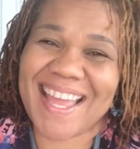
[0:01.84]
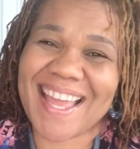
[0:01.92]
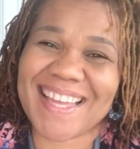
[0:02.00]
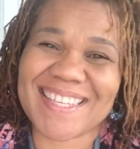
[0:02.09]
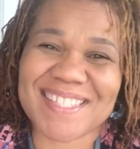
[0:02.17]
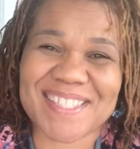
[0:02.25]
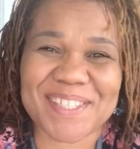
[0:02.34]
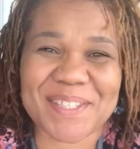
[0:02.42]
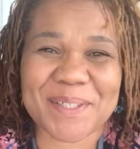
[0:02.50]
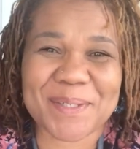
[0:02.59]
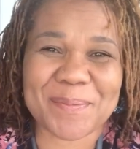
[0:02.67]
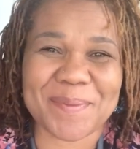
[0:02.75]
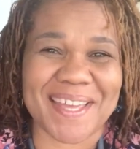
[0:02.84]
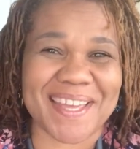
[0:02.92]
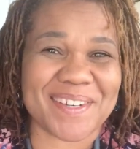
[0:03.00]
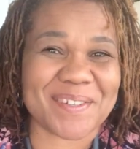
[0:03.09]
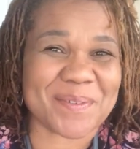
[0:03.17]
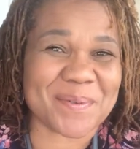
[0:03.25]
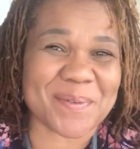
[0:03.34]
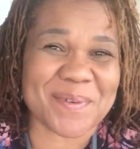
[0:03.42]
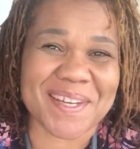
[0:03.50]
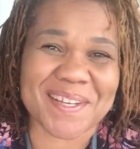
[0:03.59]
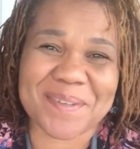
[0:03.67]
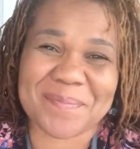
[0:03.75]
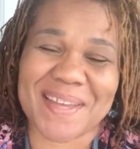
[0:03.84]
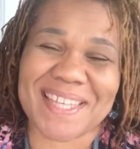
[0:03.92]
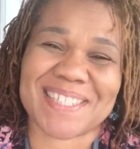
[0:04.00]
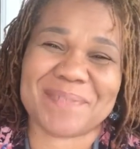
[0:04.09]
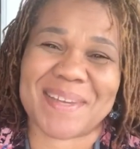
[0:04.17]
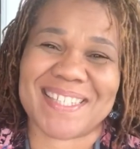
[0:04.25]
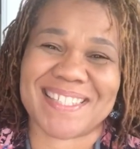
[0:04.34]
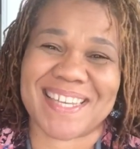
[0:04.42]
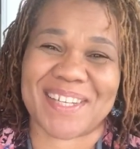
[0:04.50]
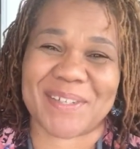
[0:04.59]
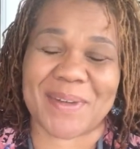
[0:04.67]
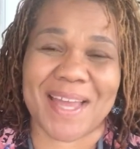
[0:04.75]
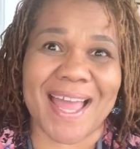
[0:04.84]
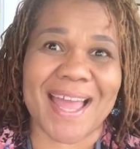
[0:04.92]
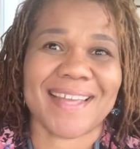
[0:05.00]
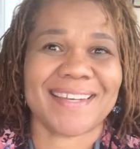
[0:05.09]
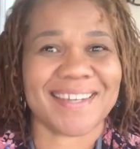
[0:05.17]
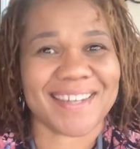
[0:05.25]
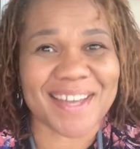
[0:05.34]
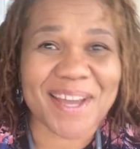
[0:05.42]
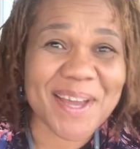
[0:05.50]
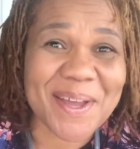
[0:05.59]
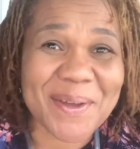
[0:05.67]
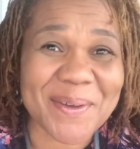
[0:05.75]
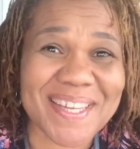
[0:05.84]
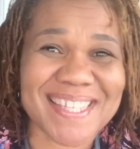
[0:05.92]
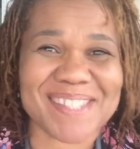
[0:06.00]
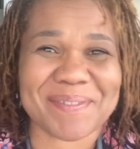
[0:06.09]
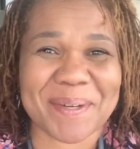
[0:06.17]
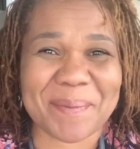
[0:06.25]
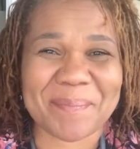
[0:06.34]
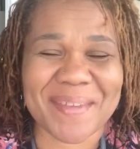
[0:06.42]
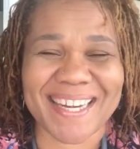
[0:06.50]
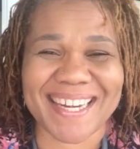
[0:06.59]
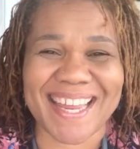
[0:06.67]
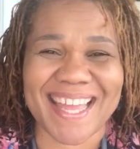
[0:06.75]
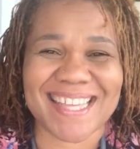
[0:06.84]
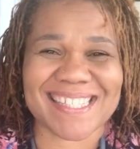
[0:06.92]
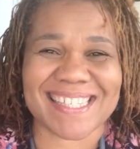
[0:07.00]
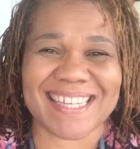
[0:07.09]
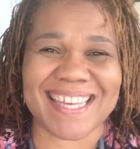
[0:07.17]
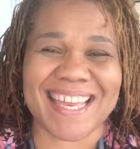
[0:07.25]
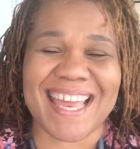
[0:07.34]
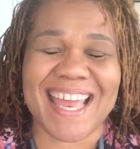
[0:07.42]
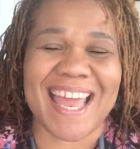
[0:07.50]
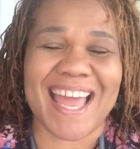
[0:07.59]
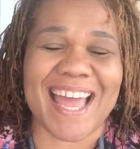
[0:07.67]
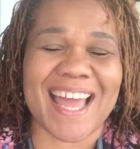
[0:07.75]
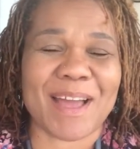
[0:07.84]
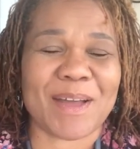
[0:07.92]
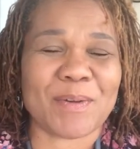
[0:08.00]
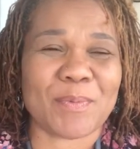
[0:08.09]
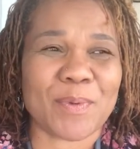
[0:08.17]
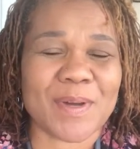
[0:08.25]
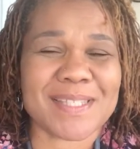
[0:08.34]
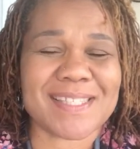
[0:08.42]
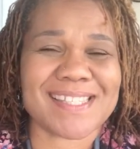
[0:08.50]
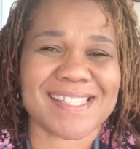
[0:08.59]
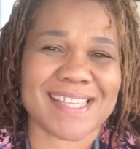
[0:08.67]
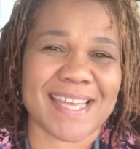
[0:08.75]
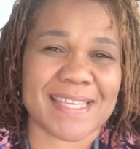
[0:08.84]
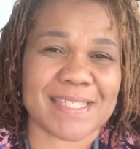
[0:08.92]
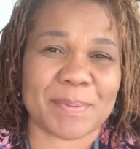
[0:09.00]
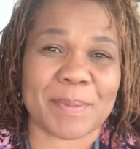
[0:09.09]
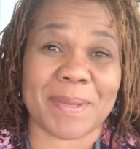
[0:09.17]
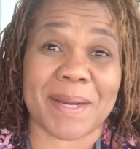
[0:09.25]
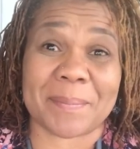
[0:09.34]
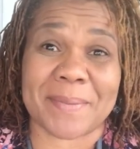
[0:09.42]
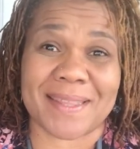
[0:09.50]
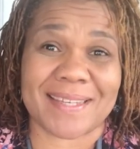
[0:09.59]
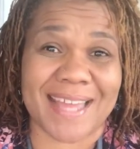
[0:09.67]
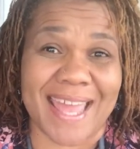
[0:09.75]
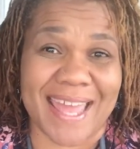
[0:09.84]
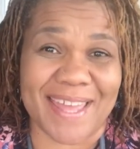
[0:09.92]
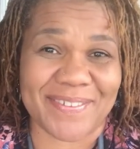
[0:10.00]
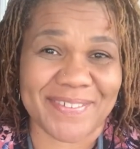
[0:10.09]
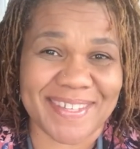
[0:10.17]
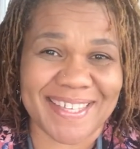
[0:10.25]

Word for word: Hi YouTube and welcome back to my channel. I know it's been a minute hasn't it? I want to say it's been about a month and a half